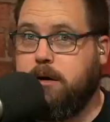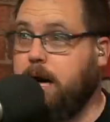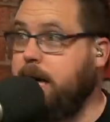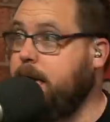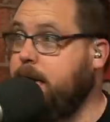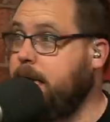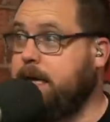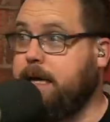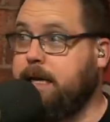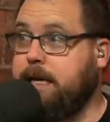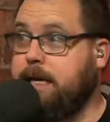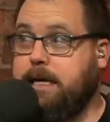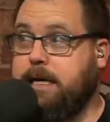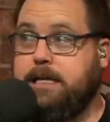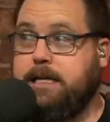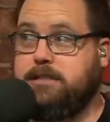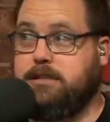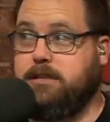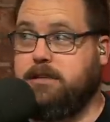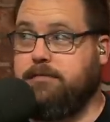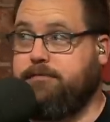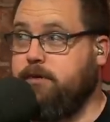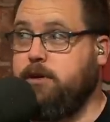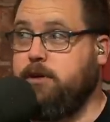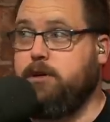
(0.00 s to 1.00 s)
I get it. He's
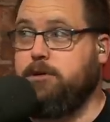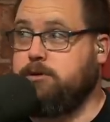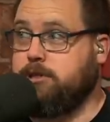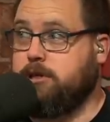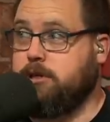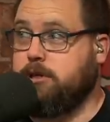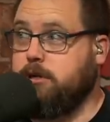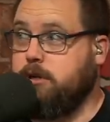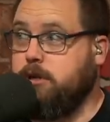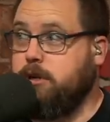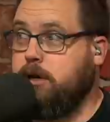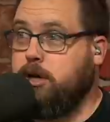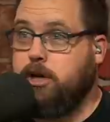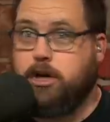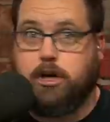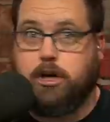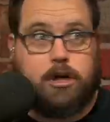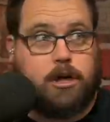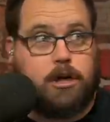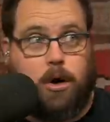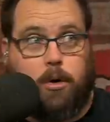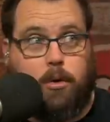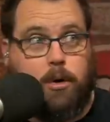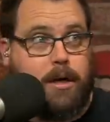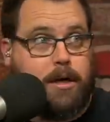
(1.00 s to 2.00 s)
the future. You're
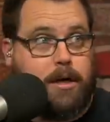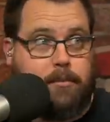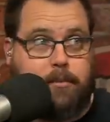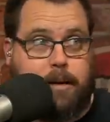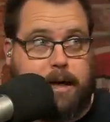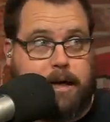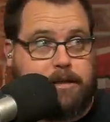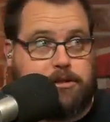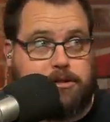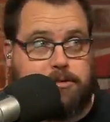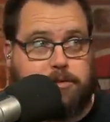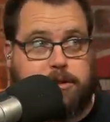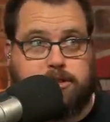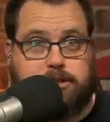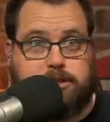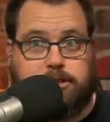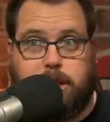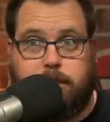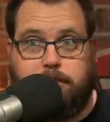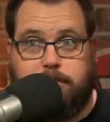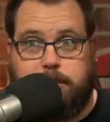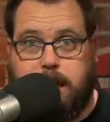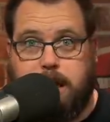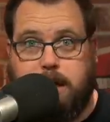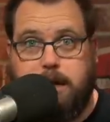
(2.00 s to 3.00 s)
going to make a switch
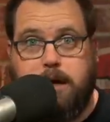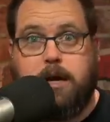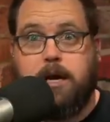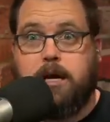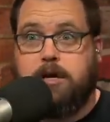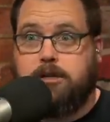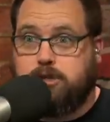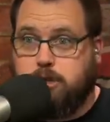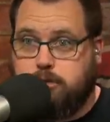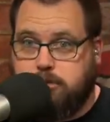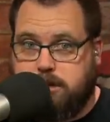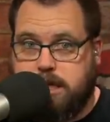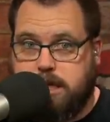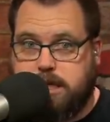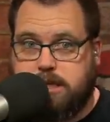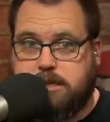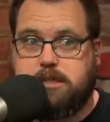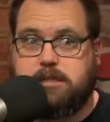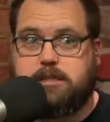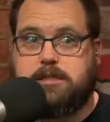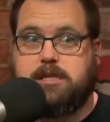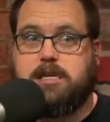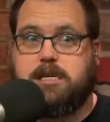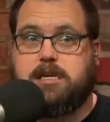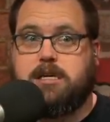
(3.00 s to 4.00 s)
someday. So this
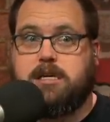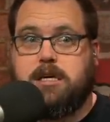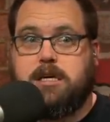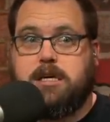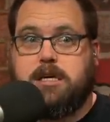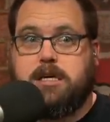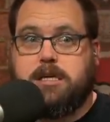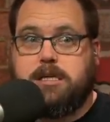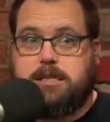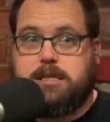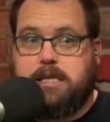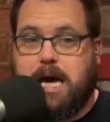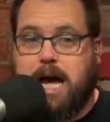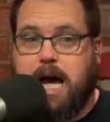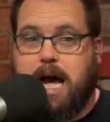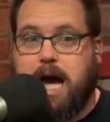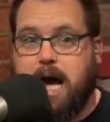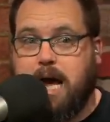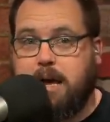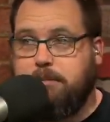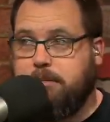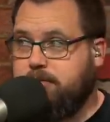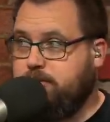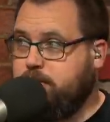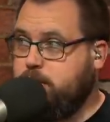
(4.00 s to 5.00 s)
is the
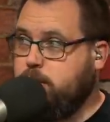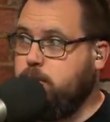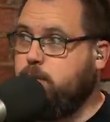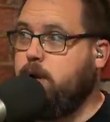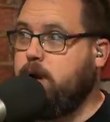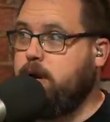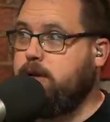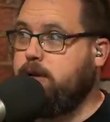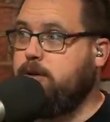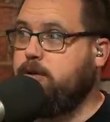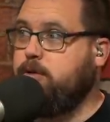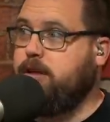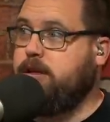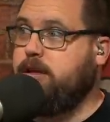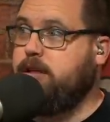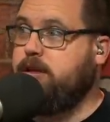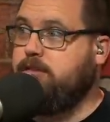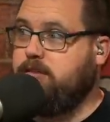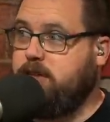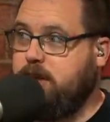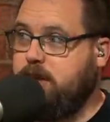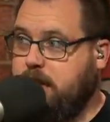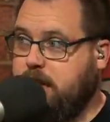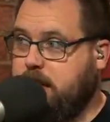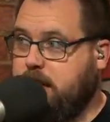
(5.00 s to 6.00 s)
time if you want to do it
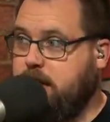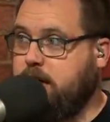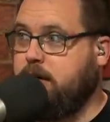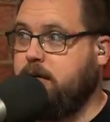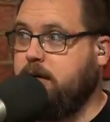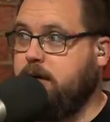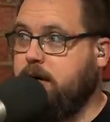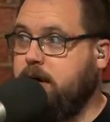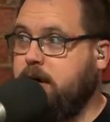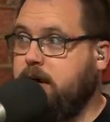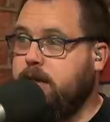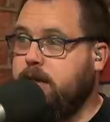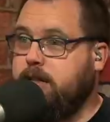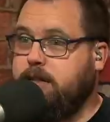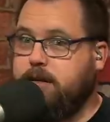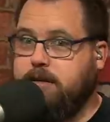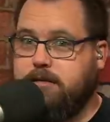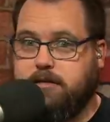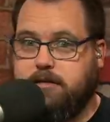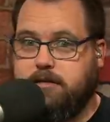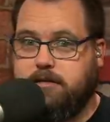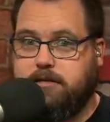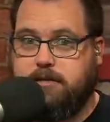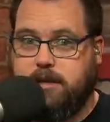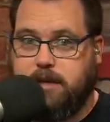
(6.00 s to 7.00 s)
this year.
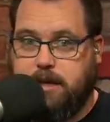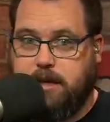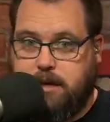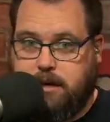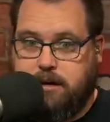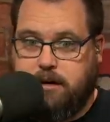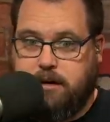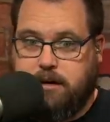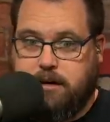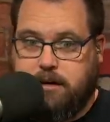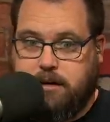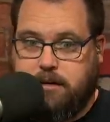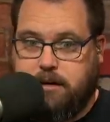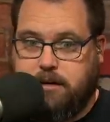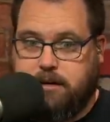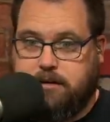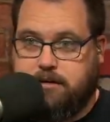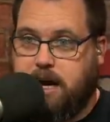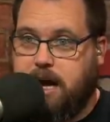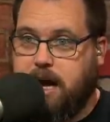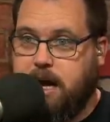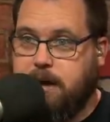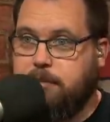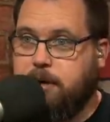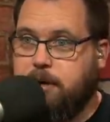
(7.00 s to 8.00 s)
This is the the
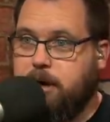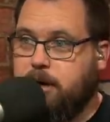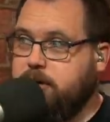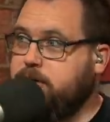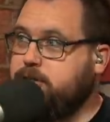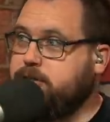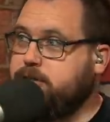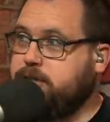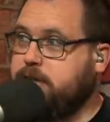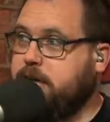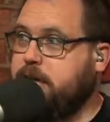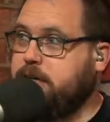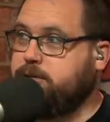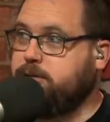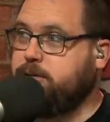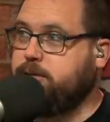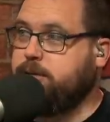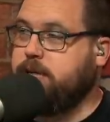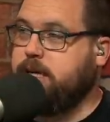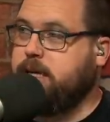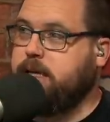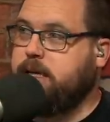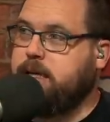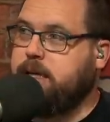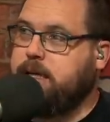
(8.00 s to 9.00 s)
time on your schedule
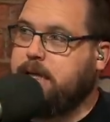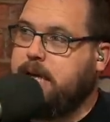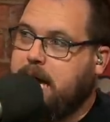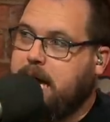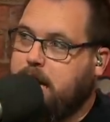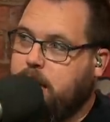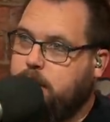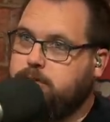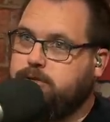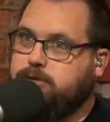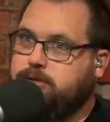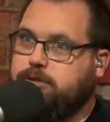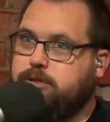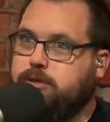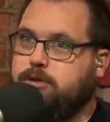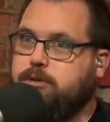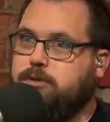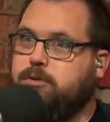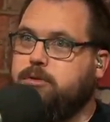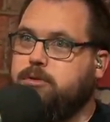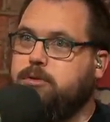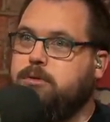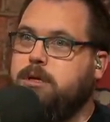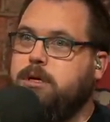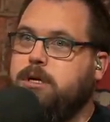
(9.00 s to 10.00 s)
that allows
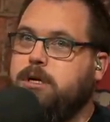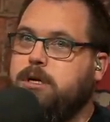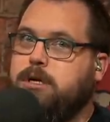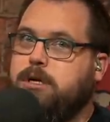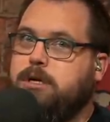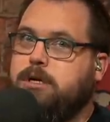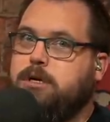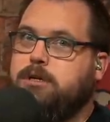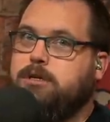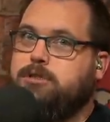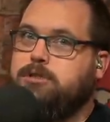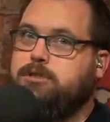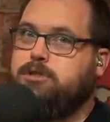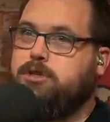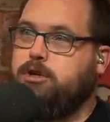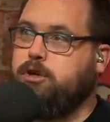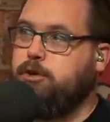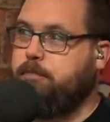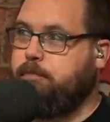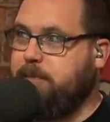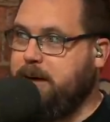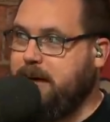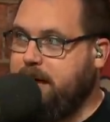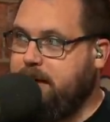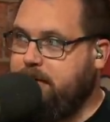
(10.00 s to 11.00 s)
you to
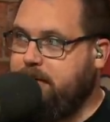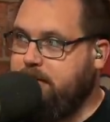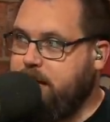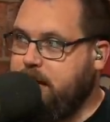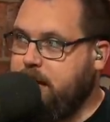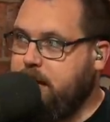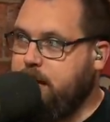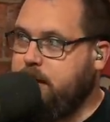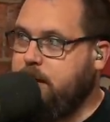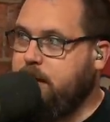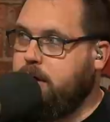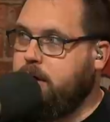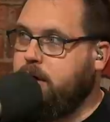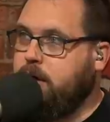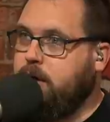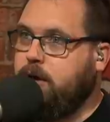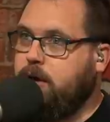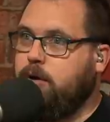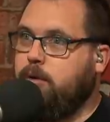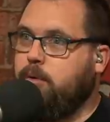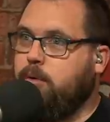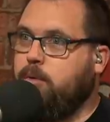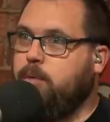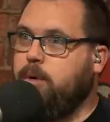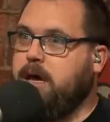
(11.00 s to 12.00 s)
pivot
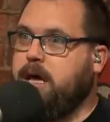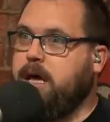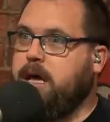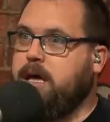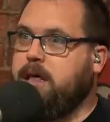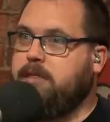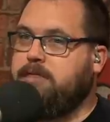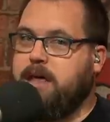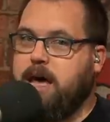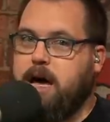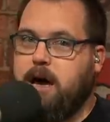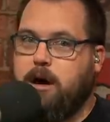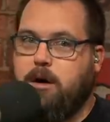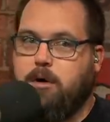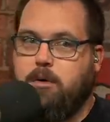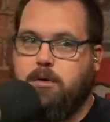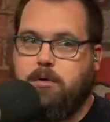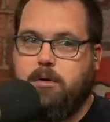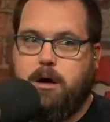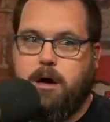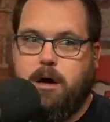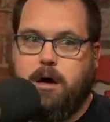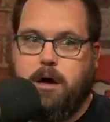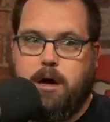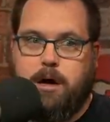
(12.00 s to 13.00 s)
without
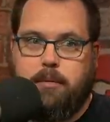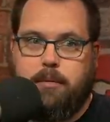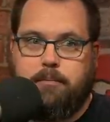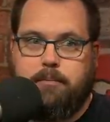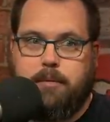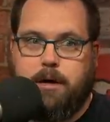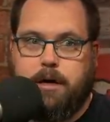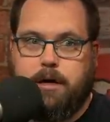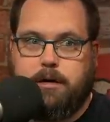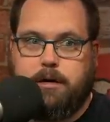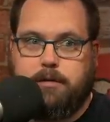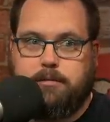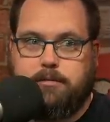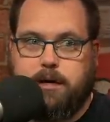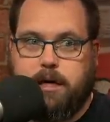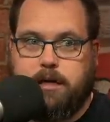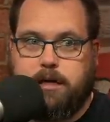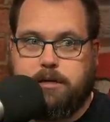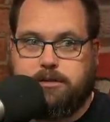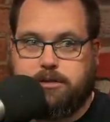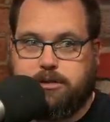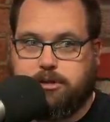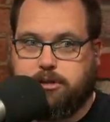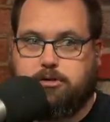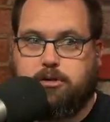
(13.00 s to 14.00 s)
um, a, a
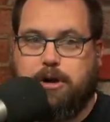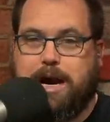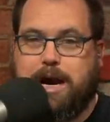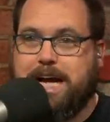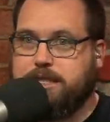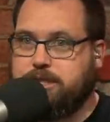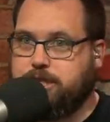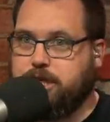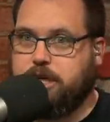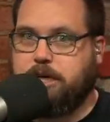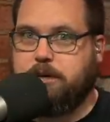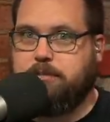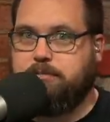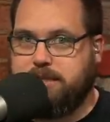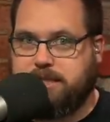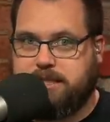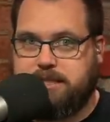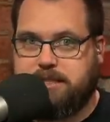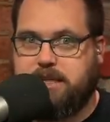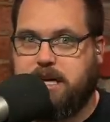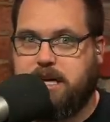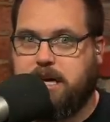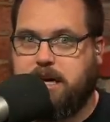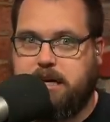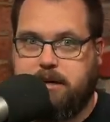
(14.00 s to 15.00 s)
tragic
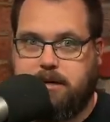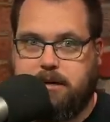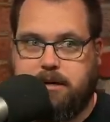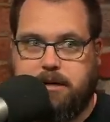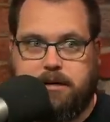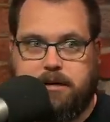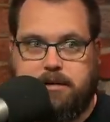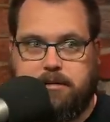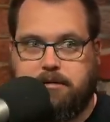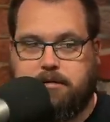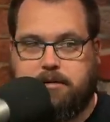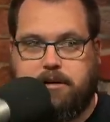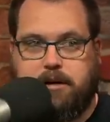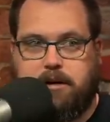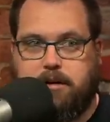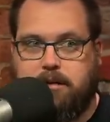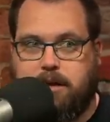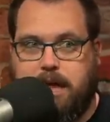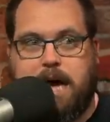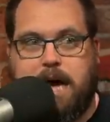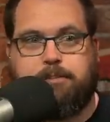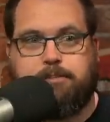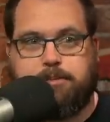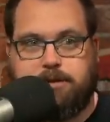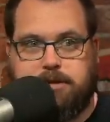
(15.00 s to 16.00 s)
mistake and
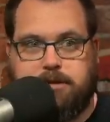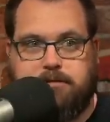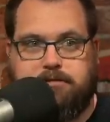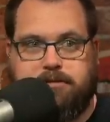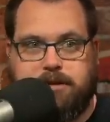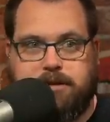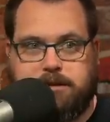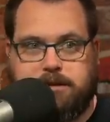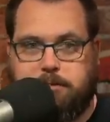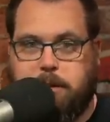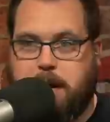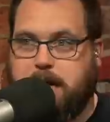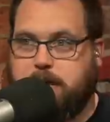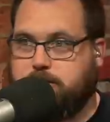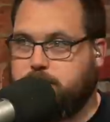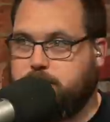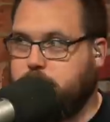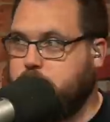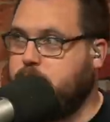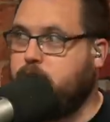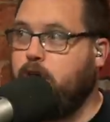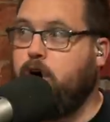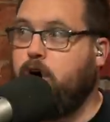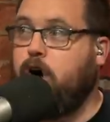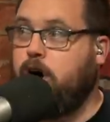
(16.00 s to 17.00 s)
collapse of
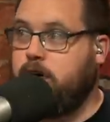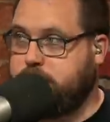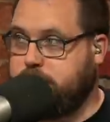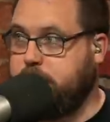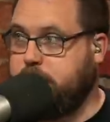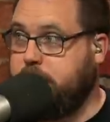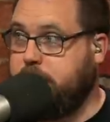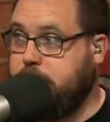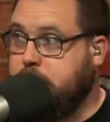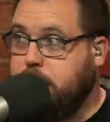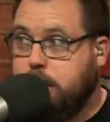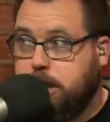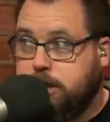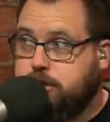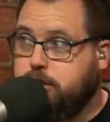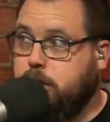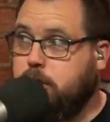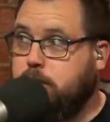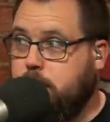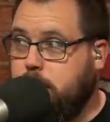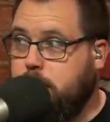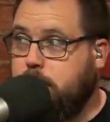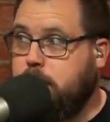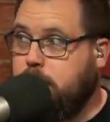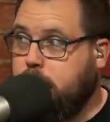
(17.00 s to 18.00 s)
Fitzpatrick causing it.
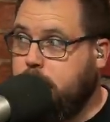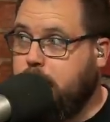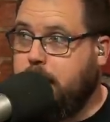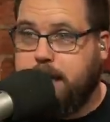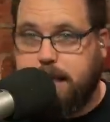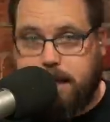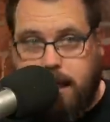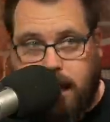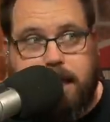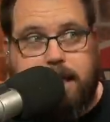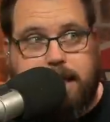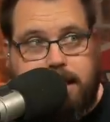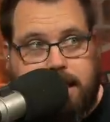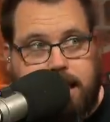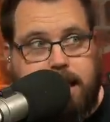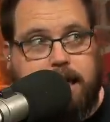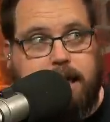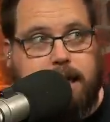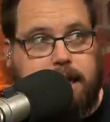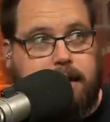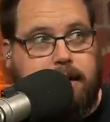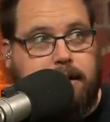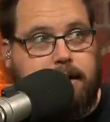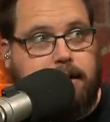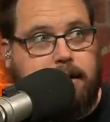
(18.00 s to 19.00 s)
So I, I
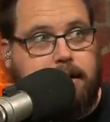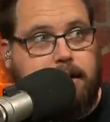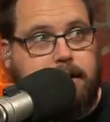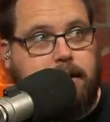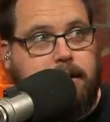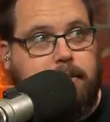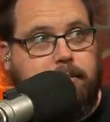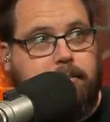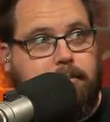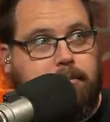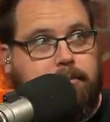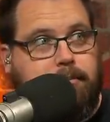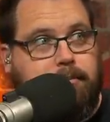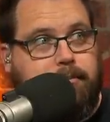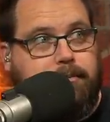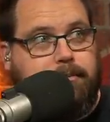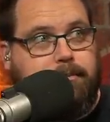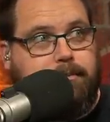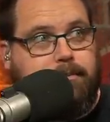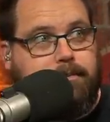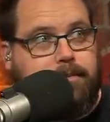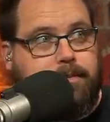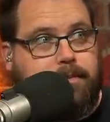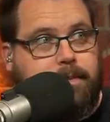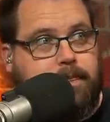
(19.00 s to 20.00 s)
get it. And it's
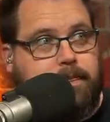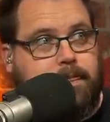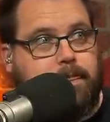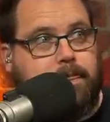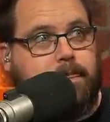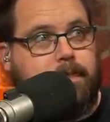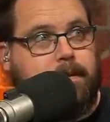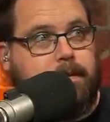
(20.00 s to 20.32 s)
it's uh,